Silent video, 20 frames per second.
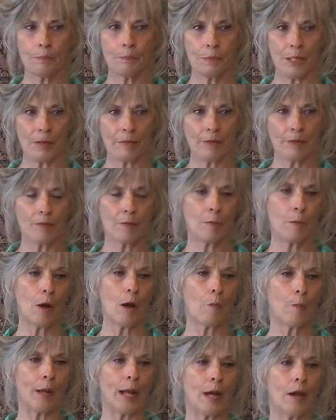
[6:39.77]
everything would
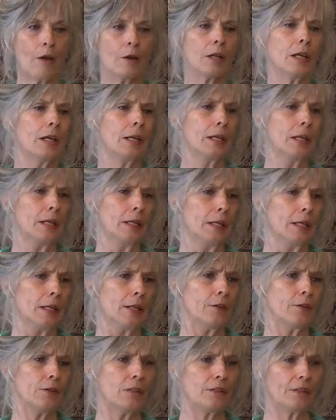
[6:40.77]
pop out.
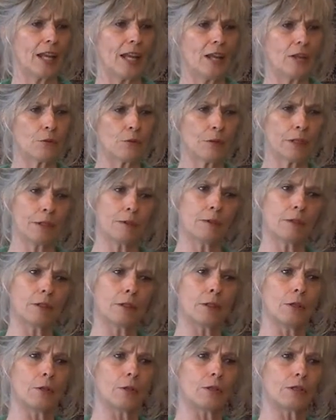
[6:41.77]
And those things where they'd
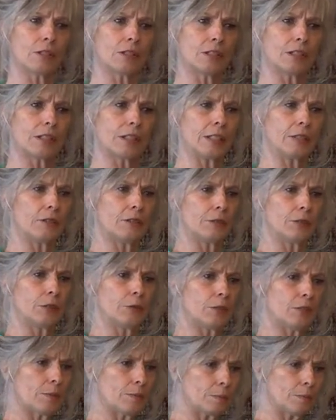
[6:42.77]
close to seal you
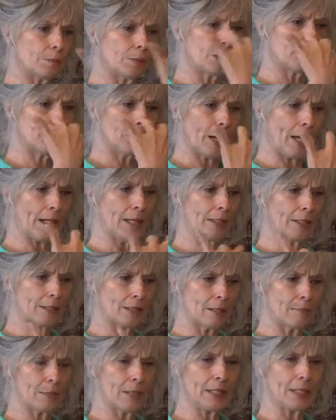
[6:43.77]
with spikes
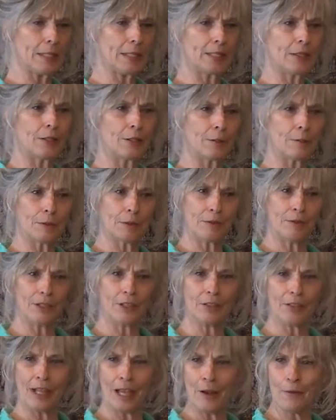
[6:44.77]
coming in. Do you
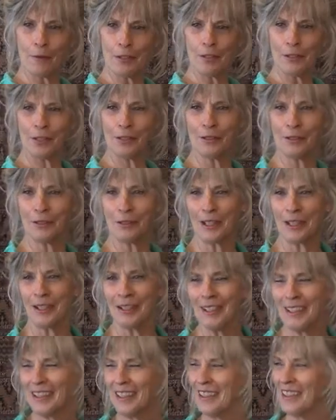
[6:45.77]
feel that one too? Yeah.
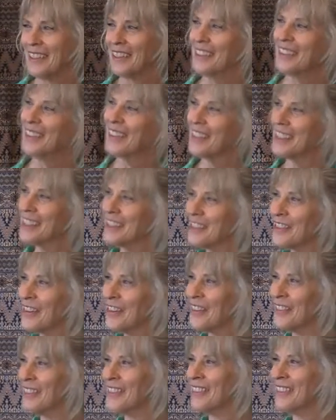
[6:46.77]
Okay, so
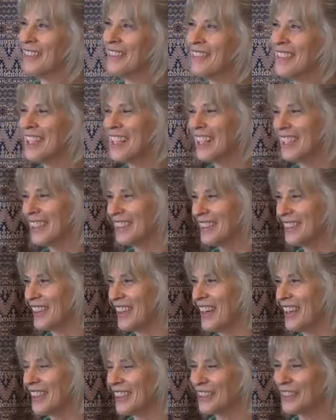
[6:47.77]
we got a
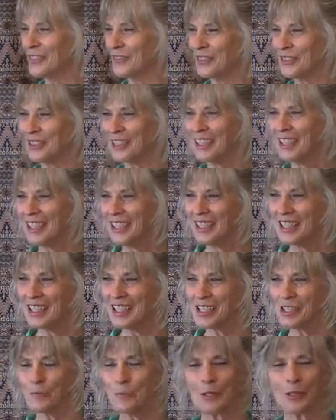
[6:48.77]
lot of different
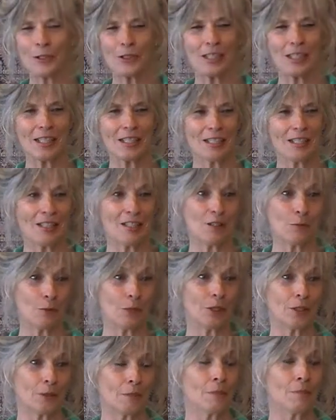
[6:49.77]
experiences
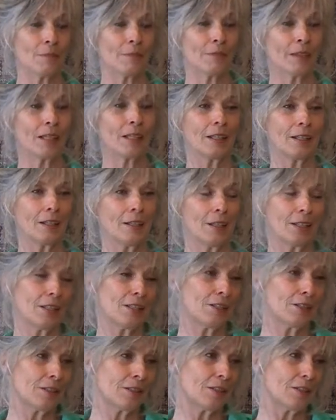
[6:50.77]
where
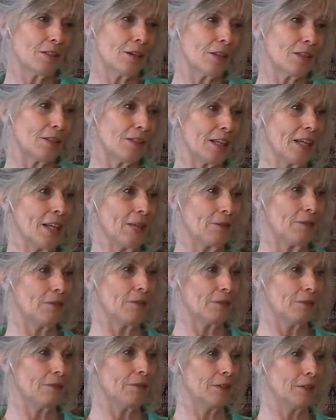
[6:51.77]
it's just not
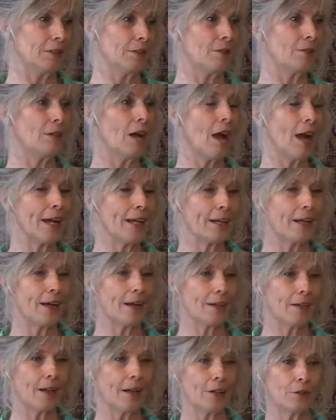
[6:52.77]
safe. You know, hide,
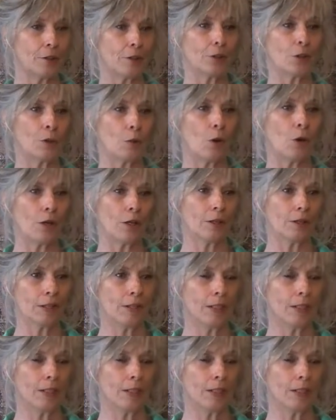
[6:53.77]
hide, hide who you are.